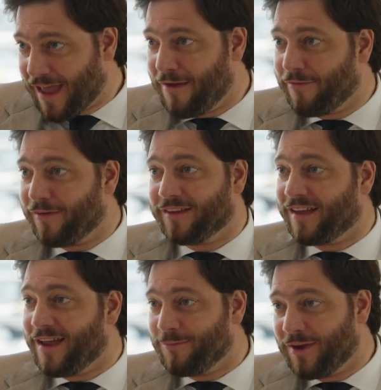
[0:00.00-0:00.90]
every
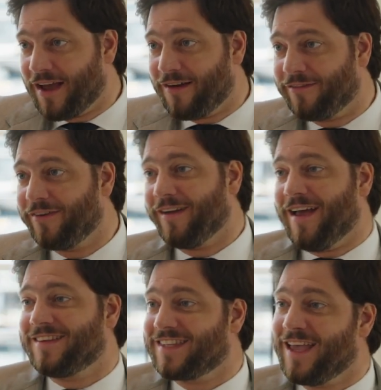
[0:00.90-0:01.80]
time you have
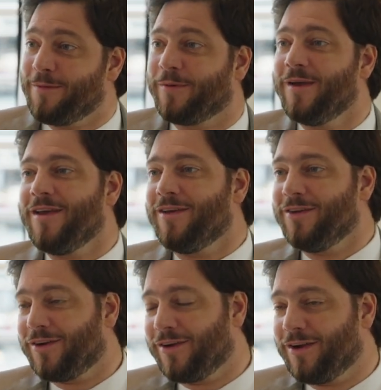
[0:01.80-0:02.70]
a step,
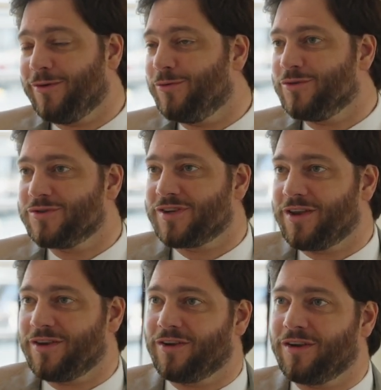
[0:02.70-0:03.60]
you're gonna
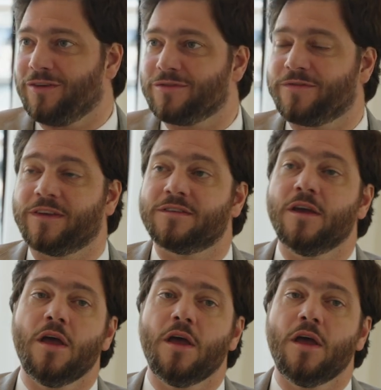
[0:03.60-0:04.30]
lose things.